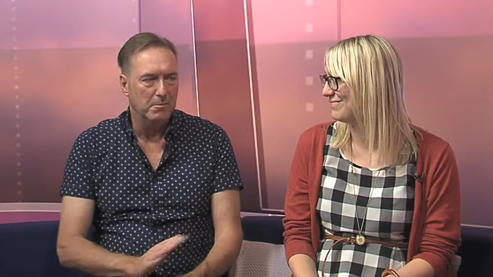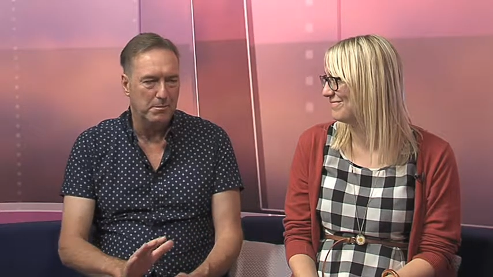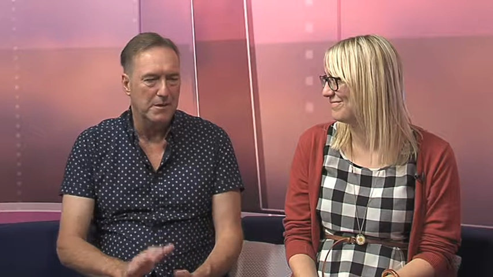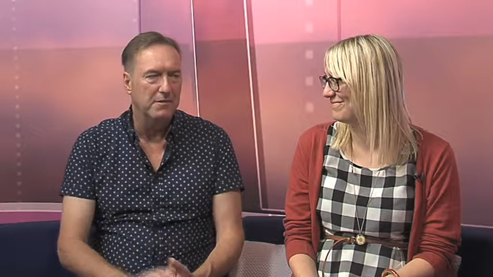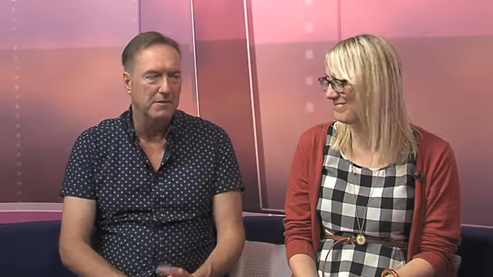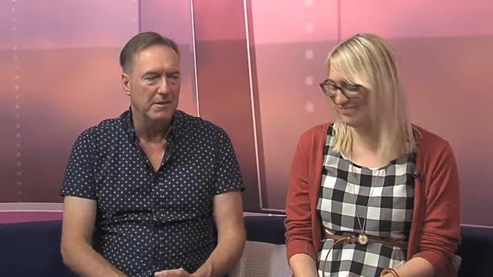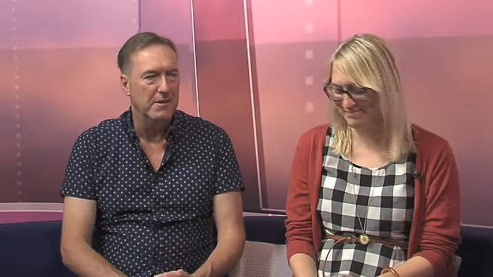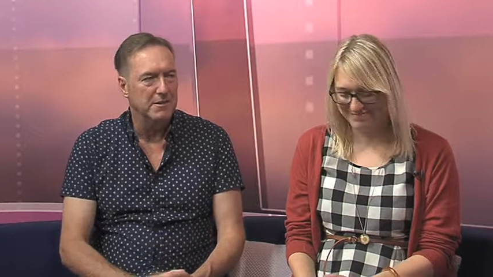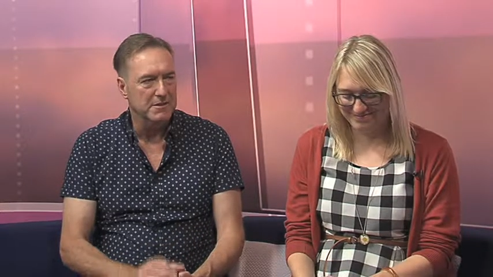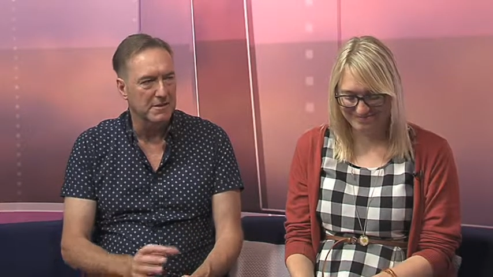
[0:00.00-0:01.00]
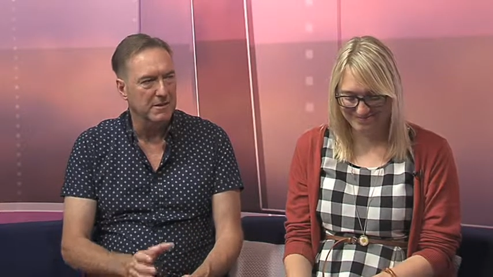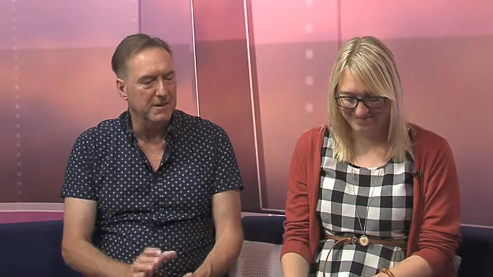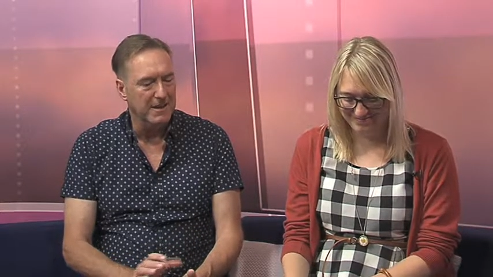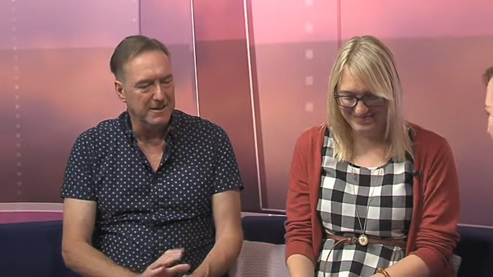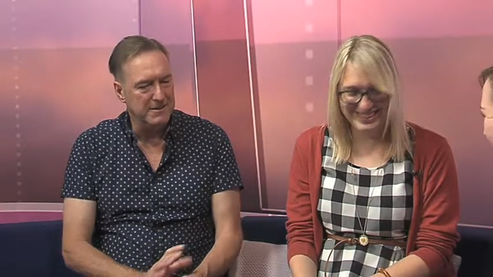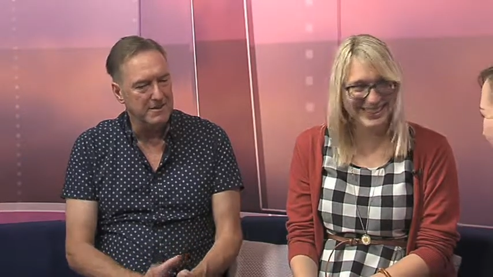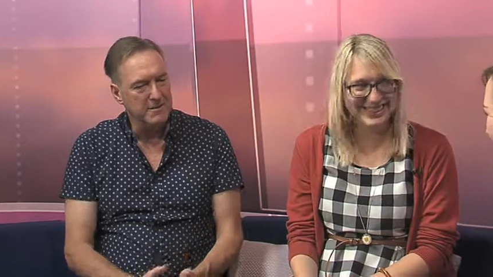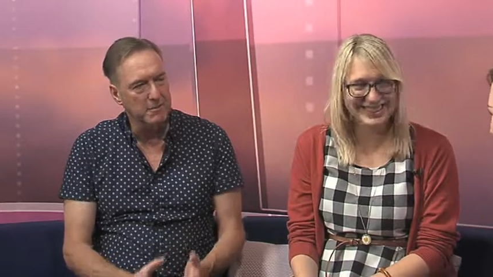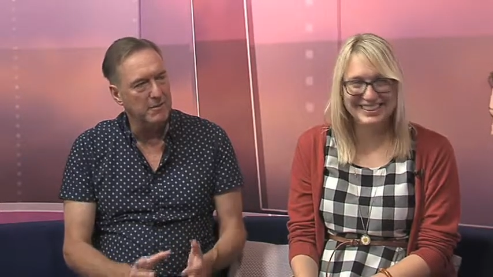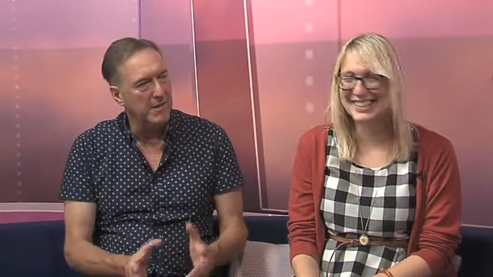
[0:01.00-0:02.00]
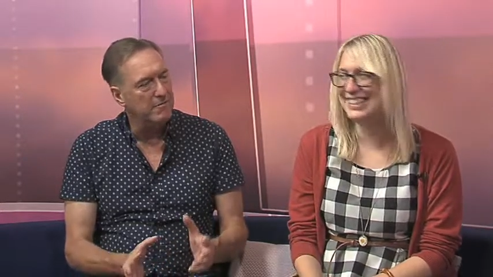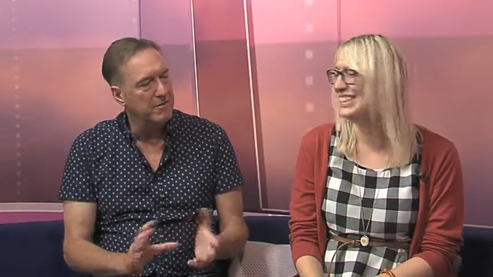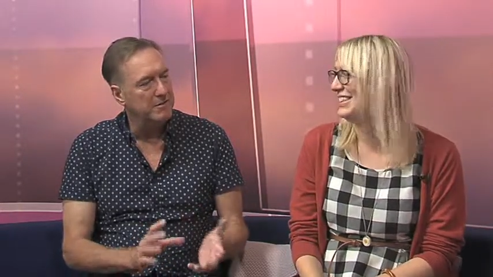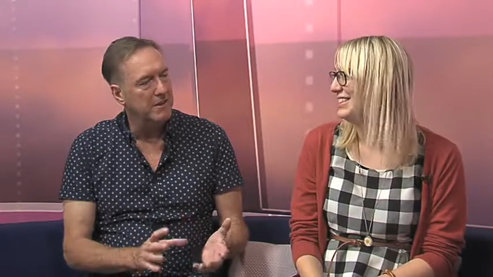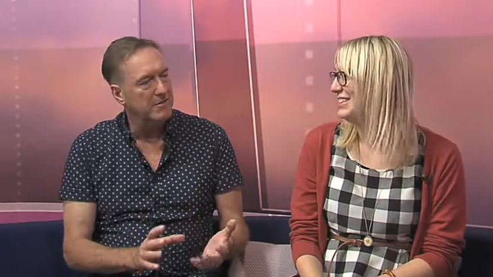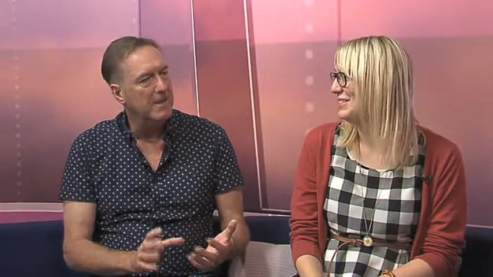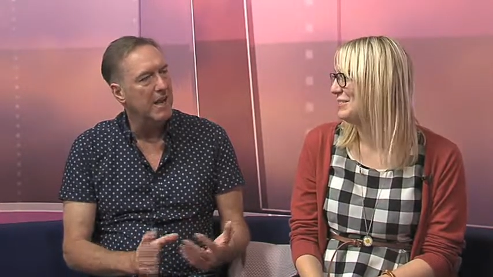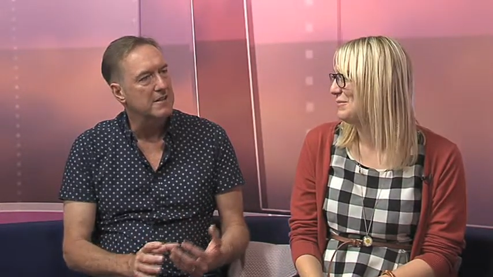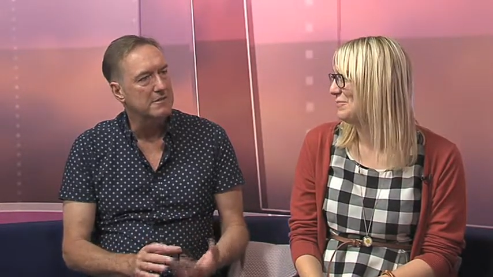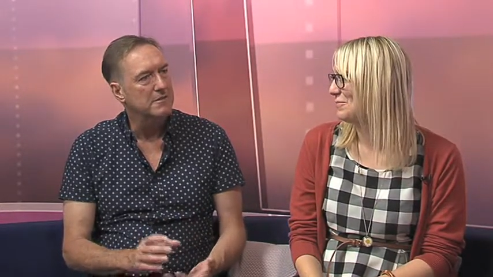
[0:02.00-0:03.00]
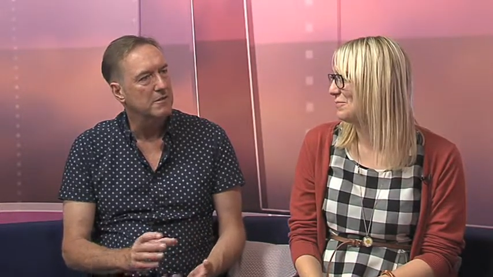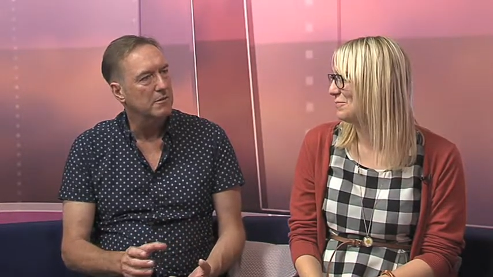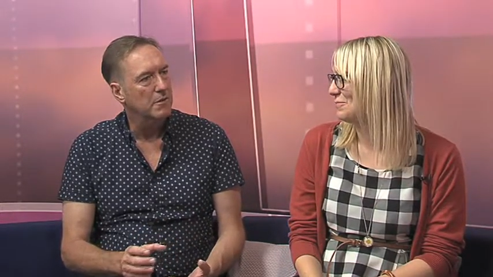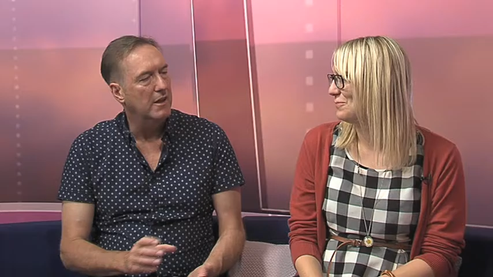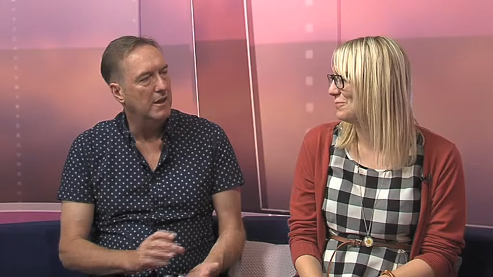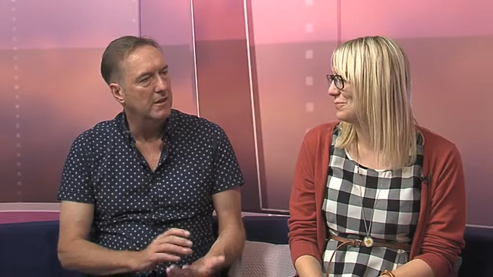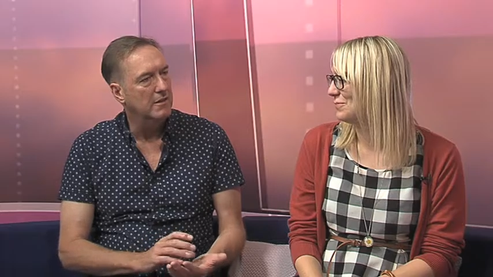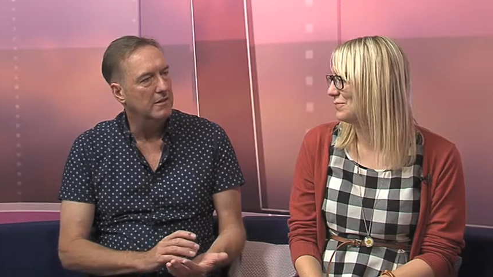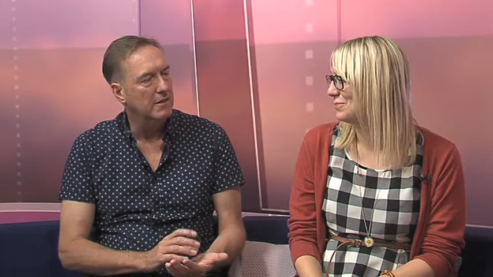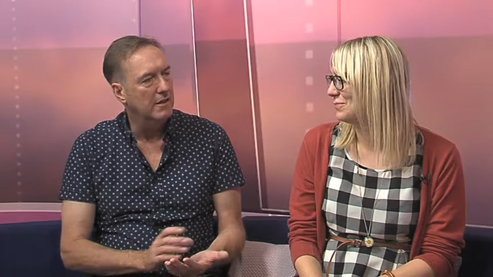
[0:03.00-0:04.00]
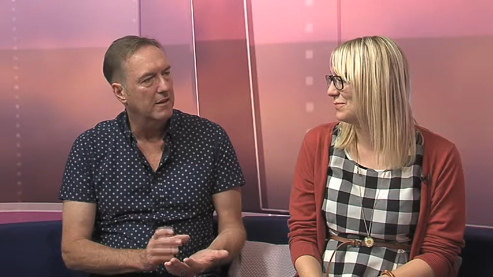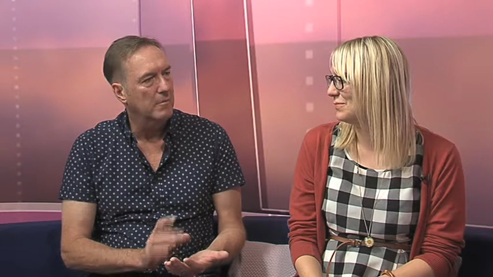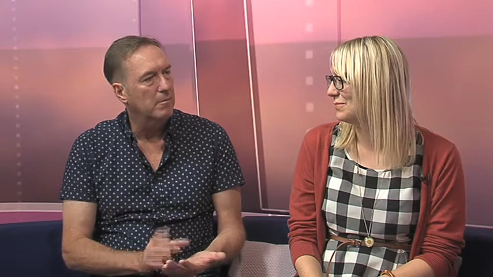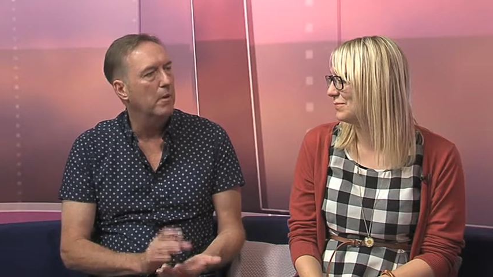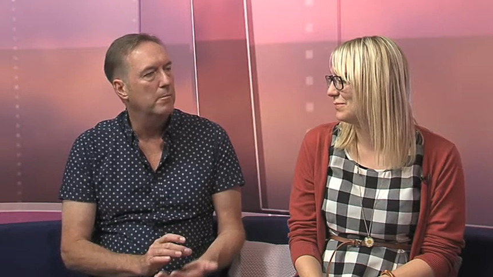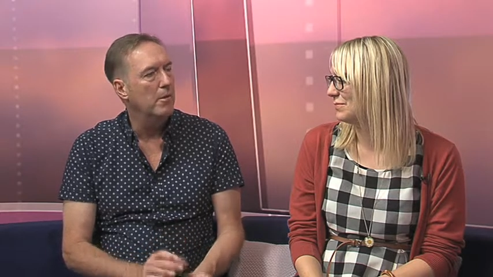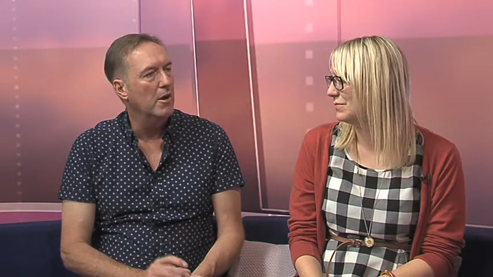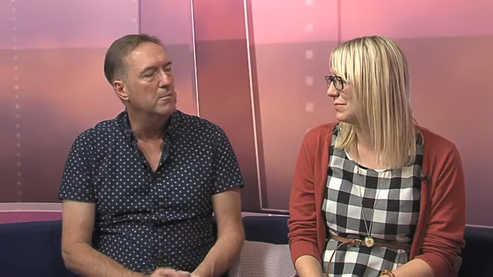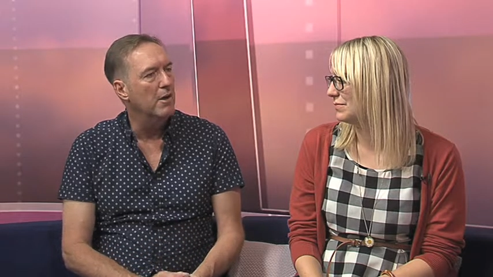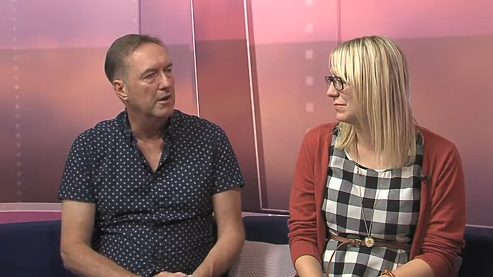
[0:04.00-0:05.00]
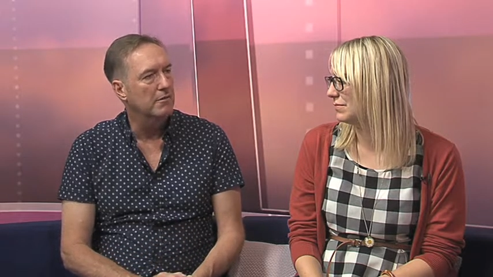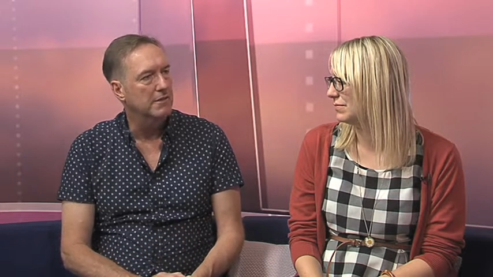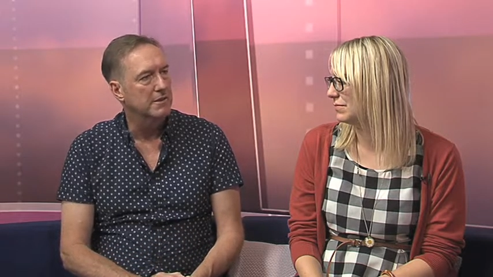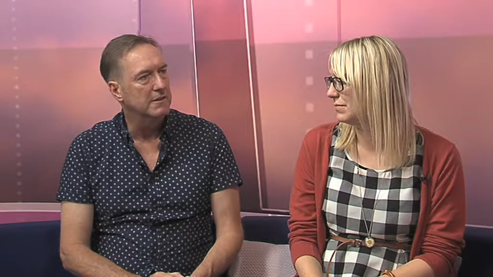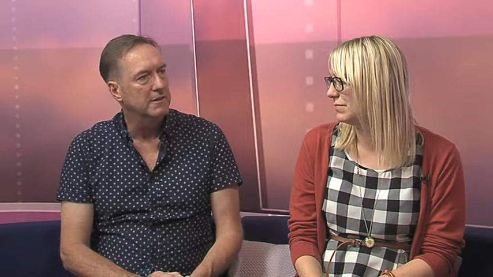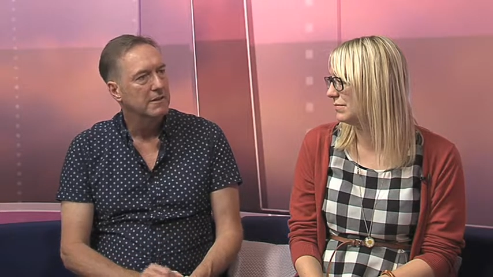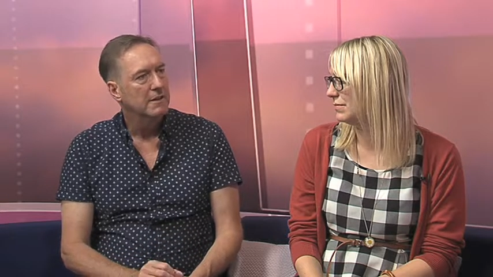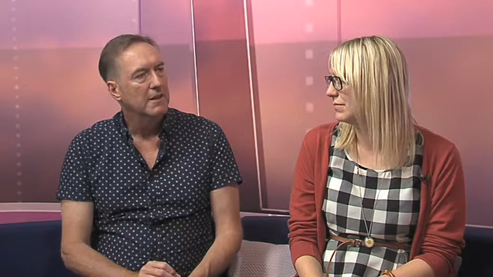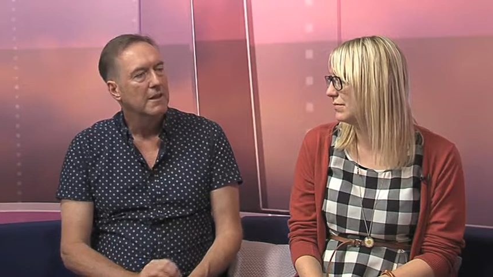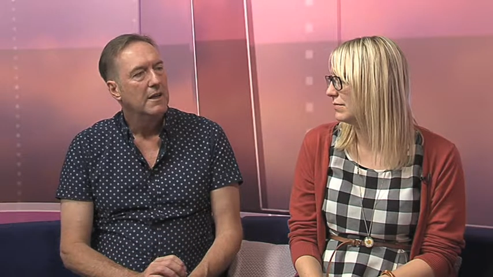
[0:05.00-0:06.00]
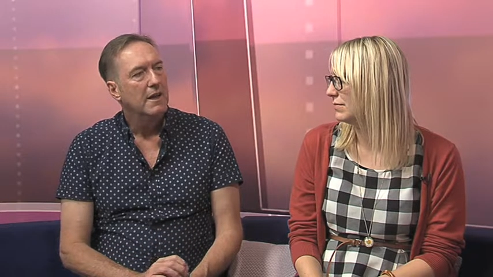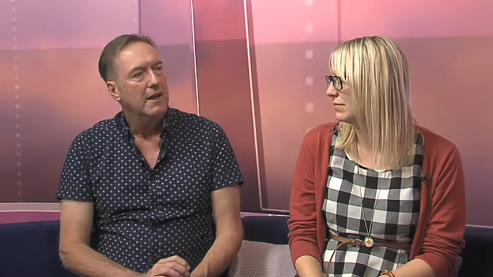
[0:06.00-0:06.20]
Speaker 1: brief of it. Is yeah. you know, every every cancer's got uh, a, a, biomarker on it, mm-hmm.